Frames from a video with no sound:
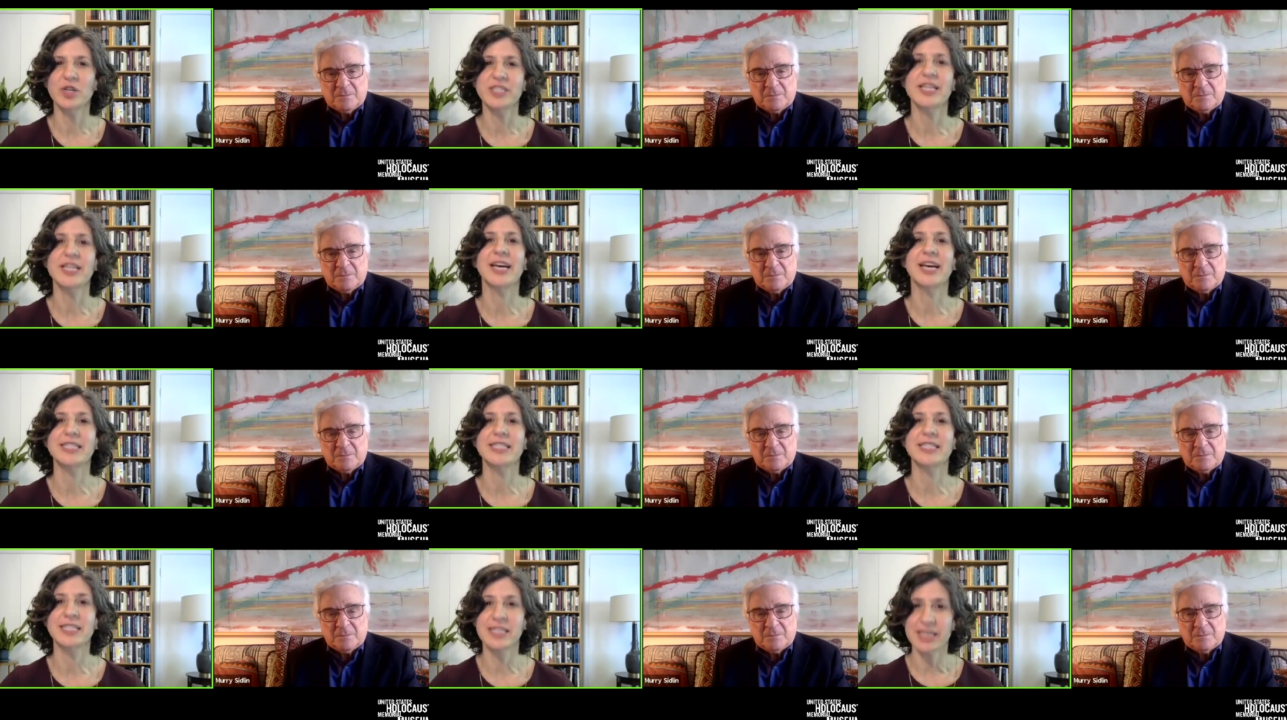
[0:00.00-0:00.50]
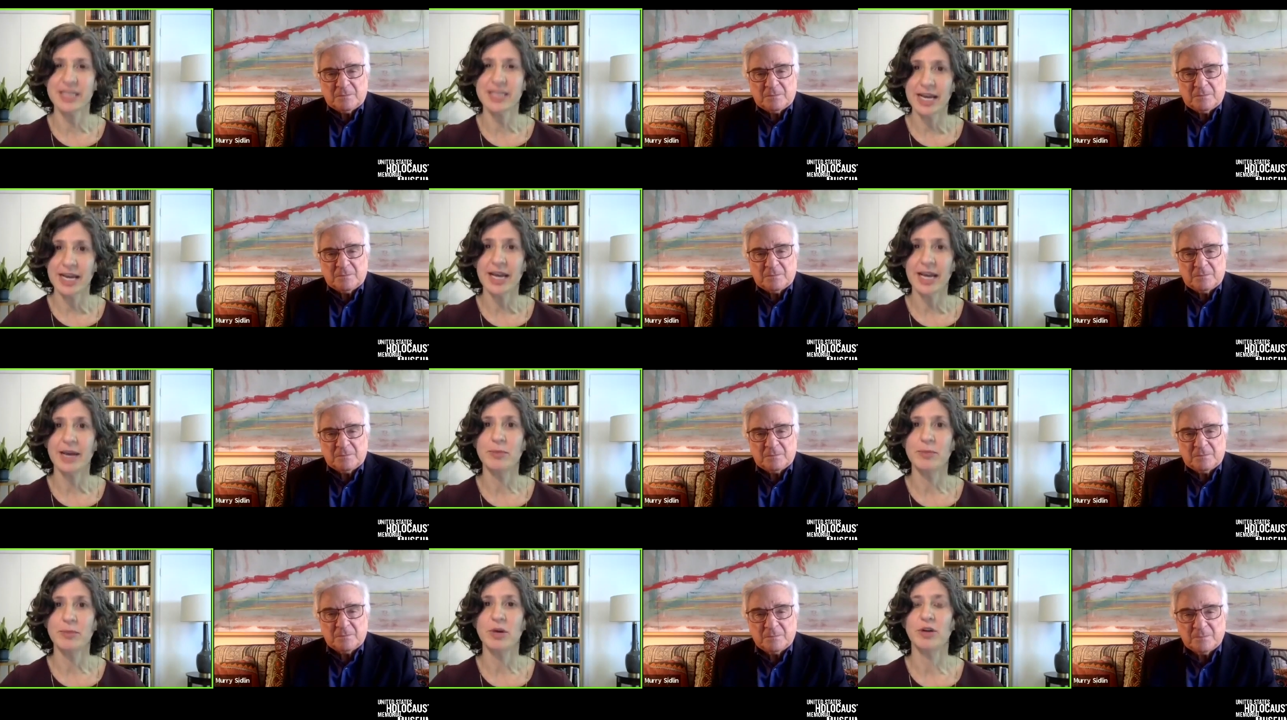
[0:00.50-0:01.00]
Speaker 1: that's the
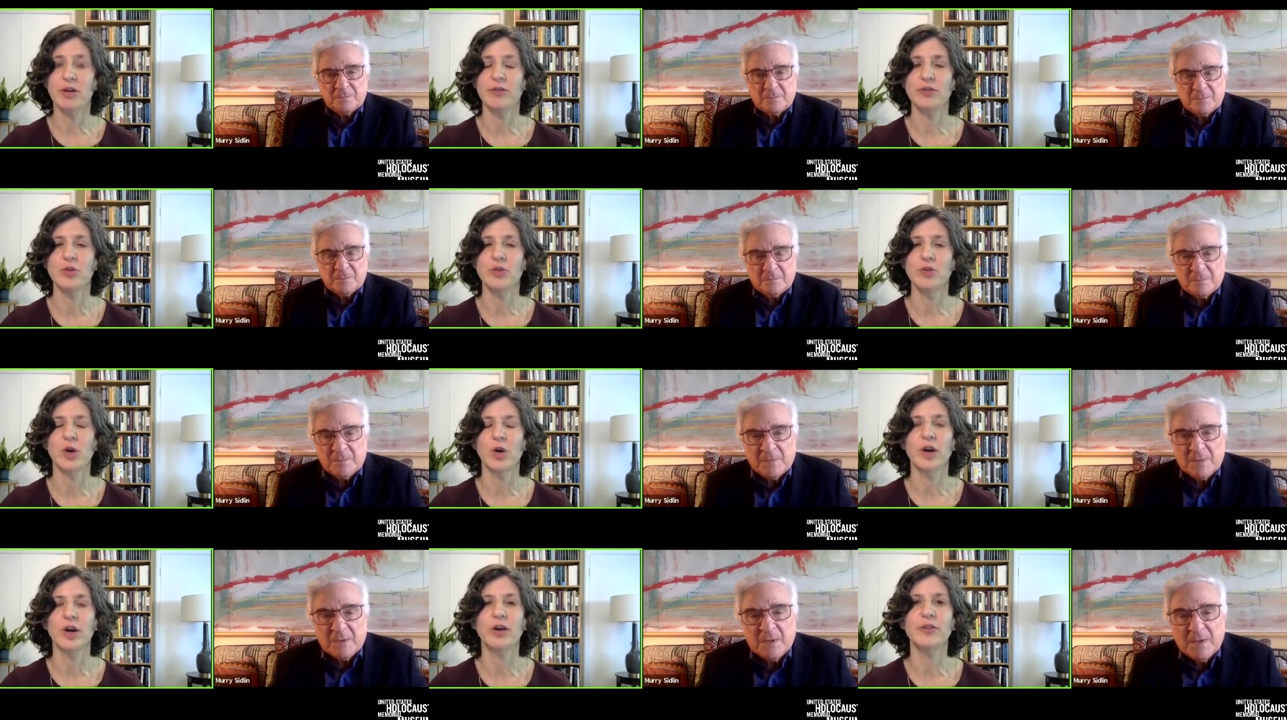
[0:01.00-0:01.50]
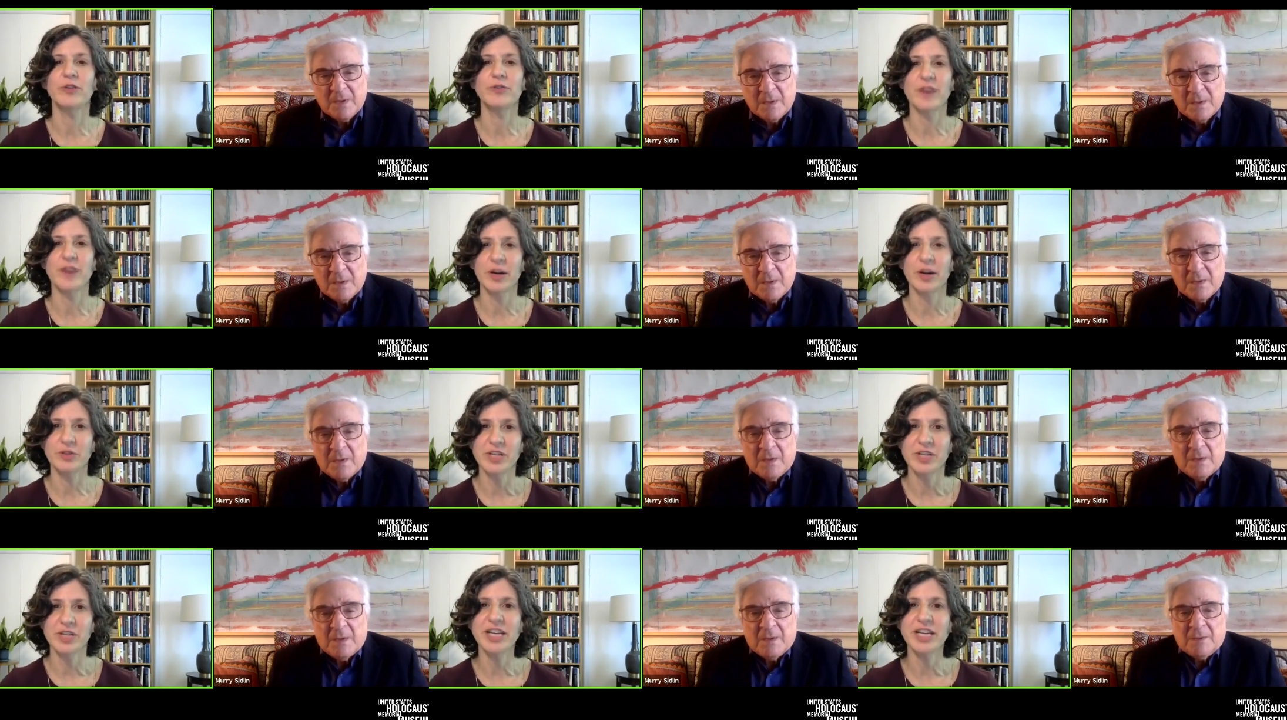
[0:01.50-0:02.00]
name of your
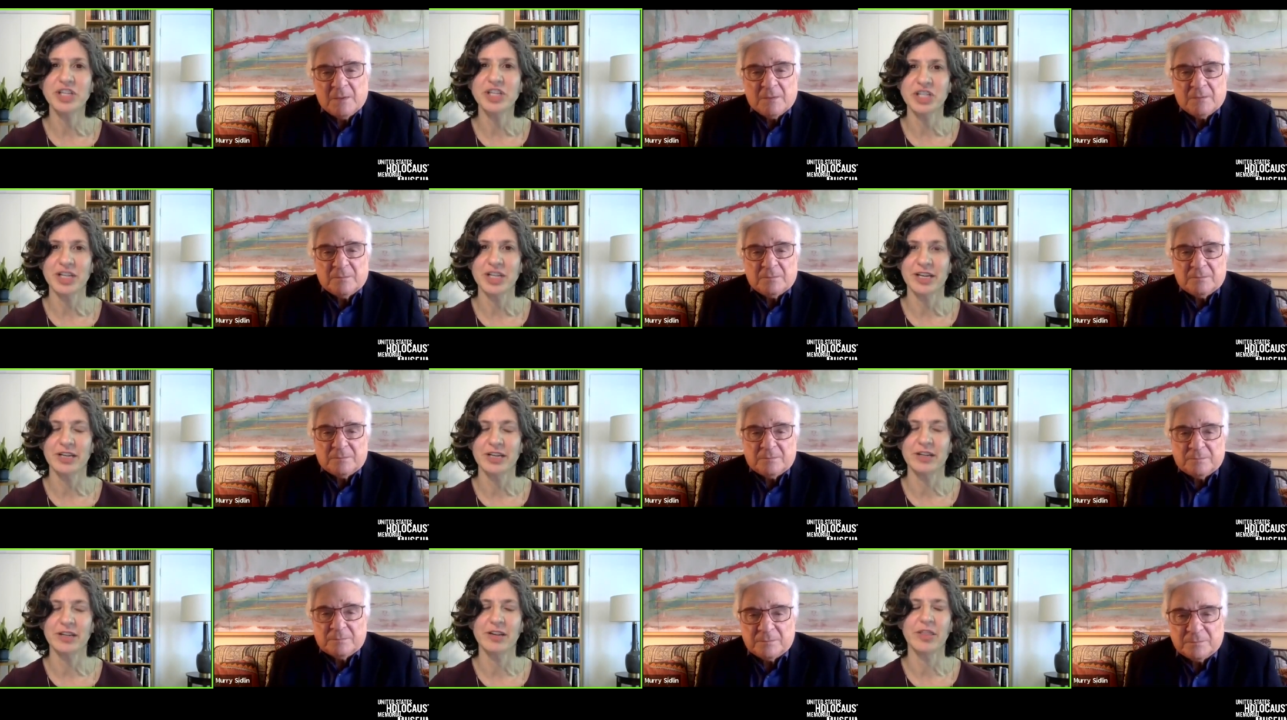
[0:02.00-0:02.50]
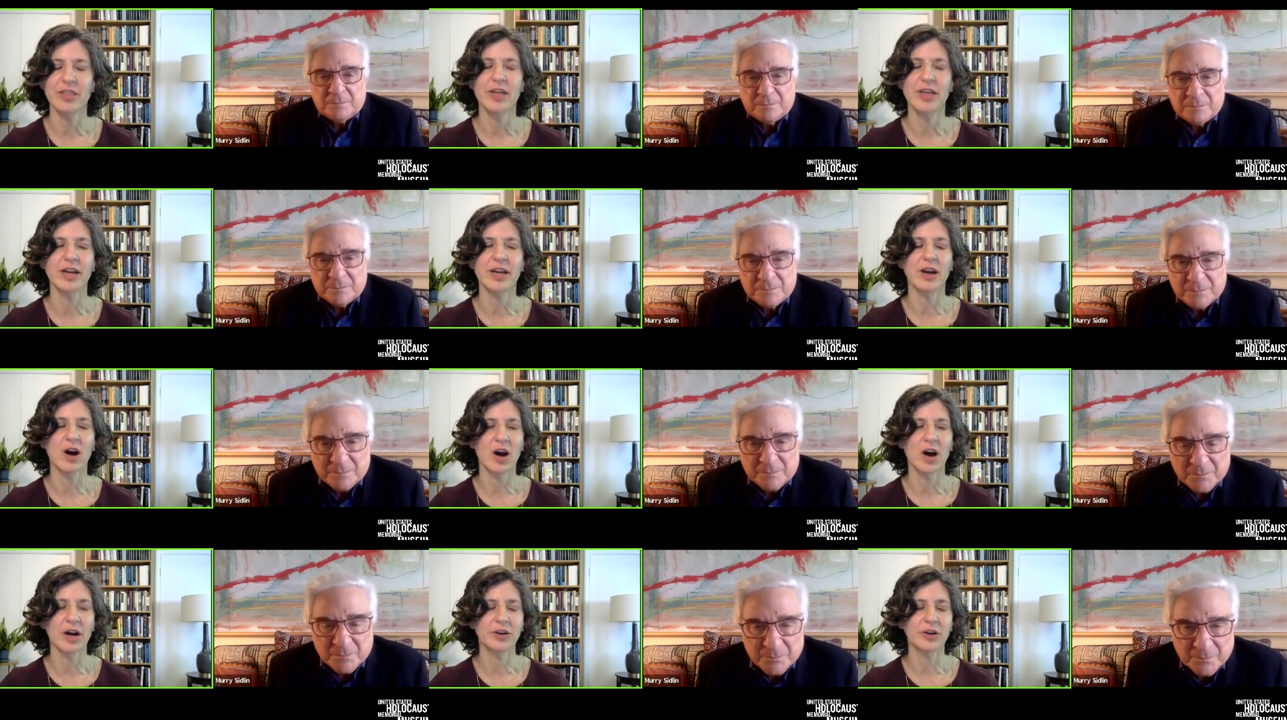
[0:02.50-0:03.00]
foundation that
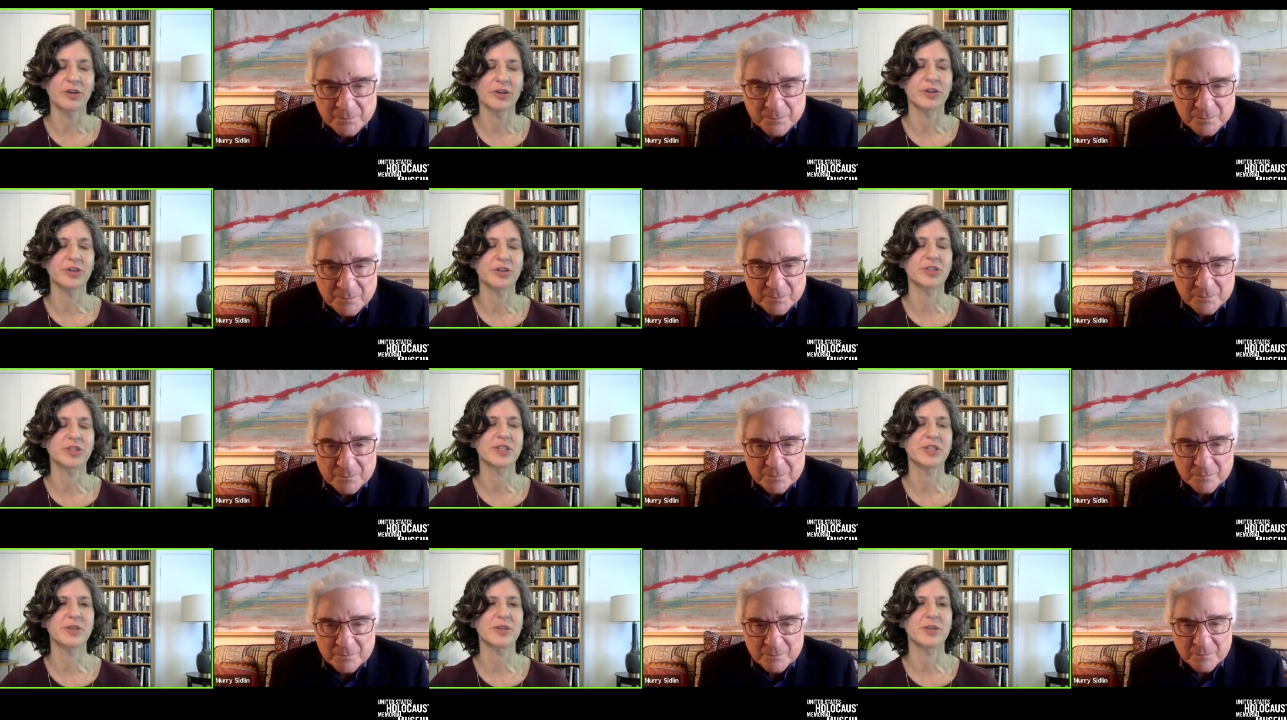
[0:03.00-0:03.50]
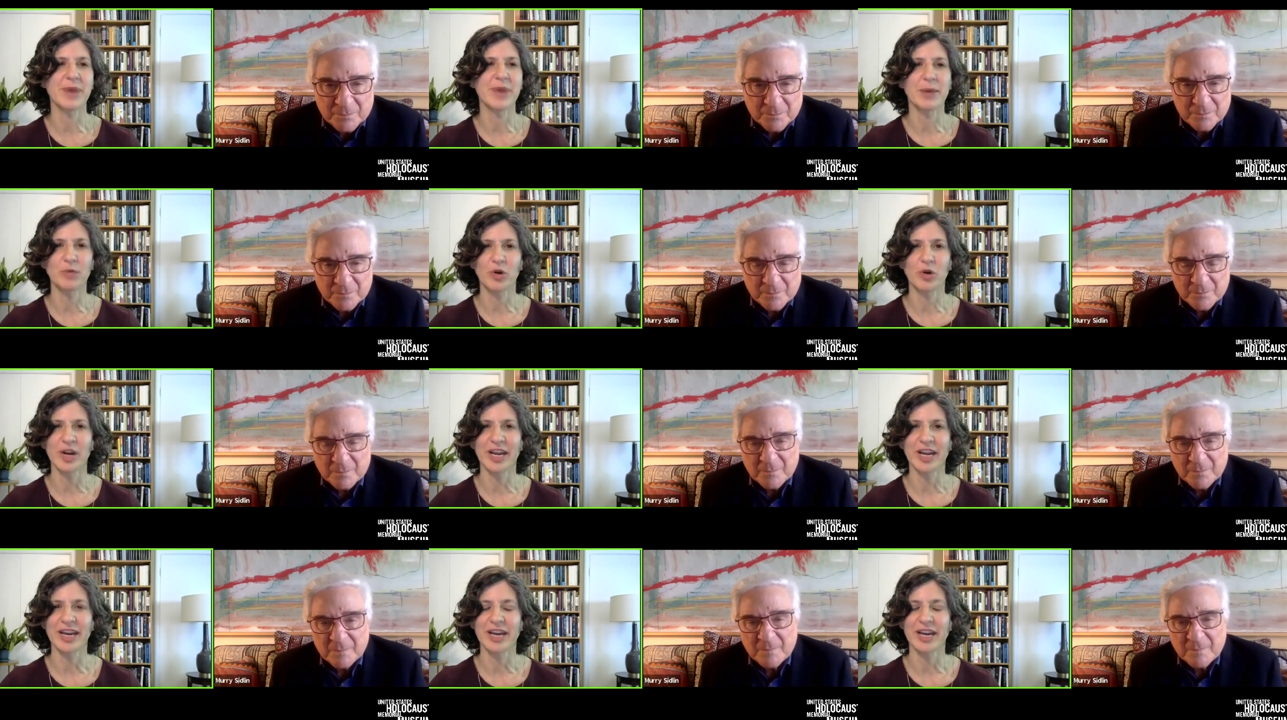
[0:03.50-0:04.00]
honors the
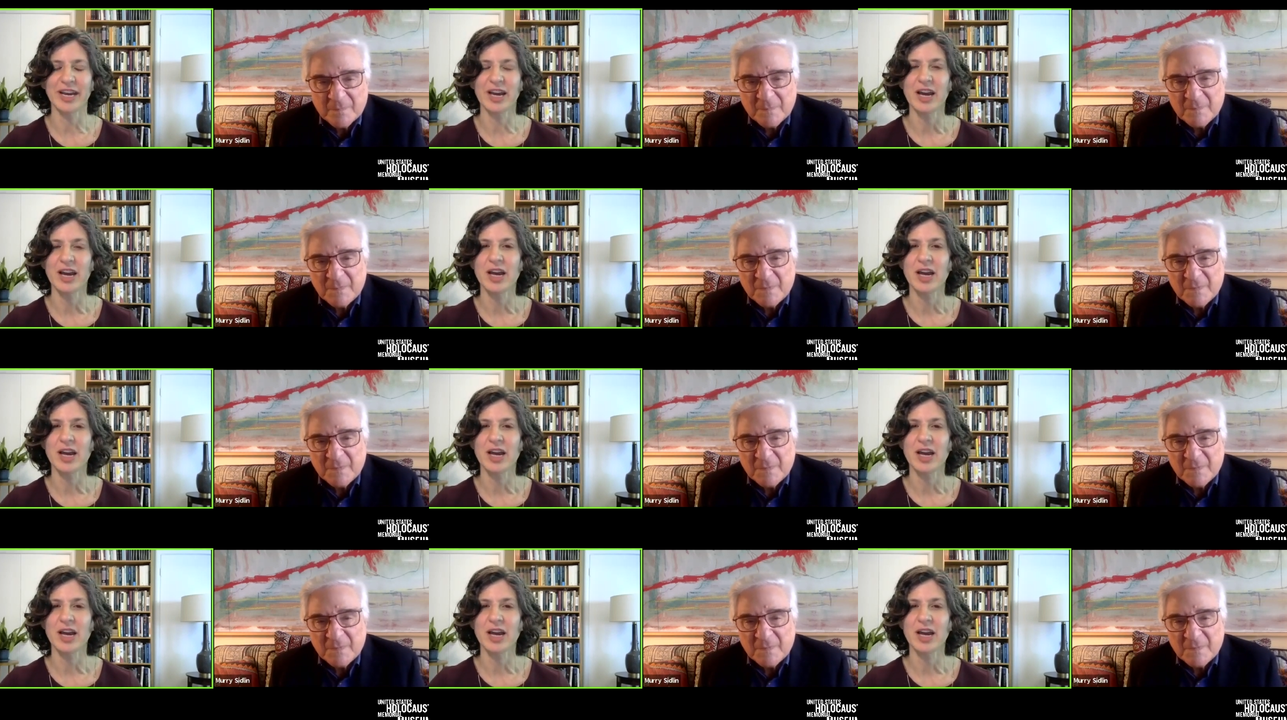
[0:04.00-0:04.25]
memory